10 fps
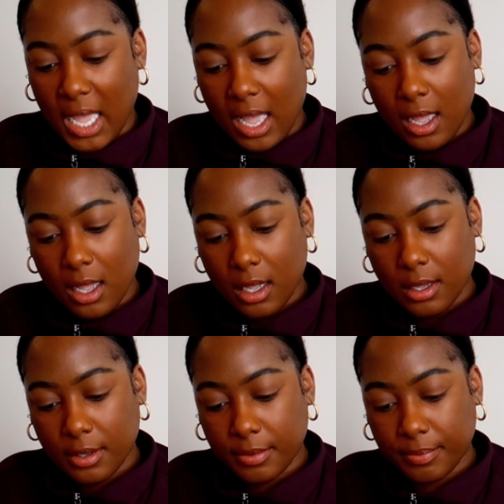
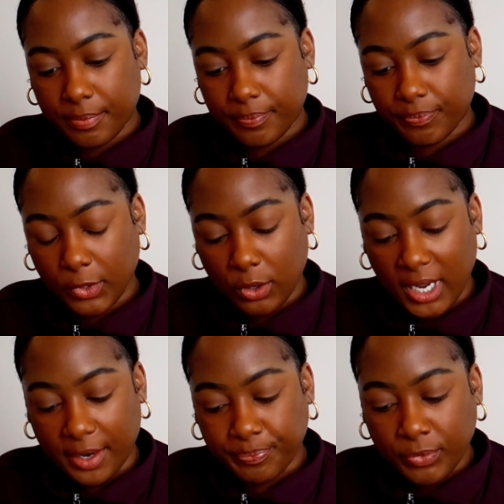
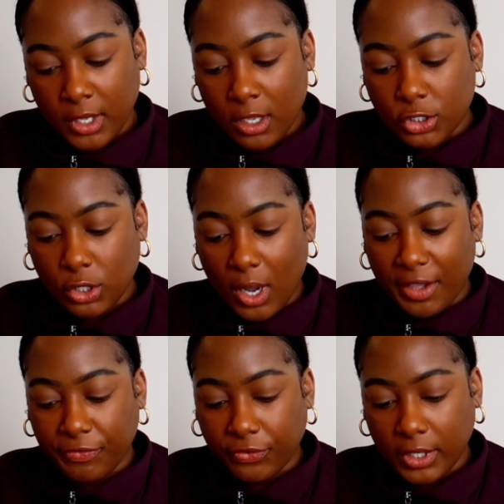Okay, so
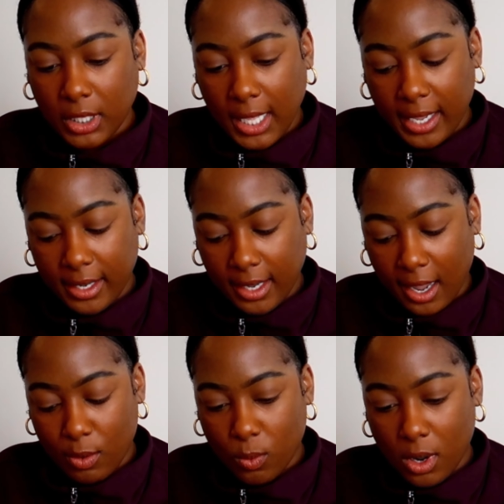I feel like
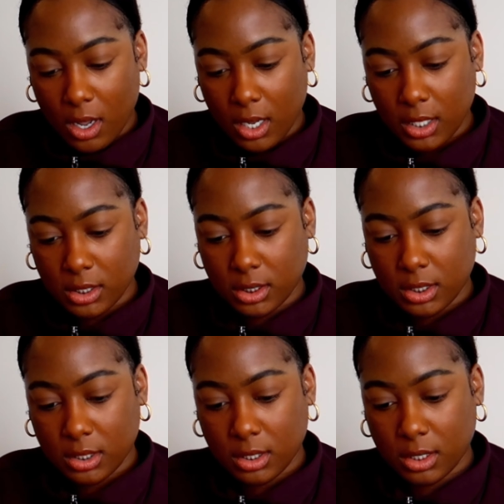I want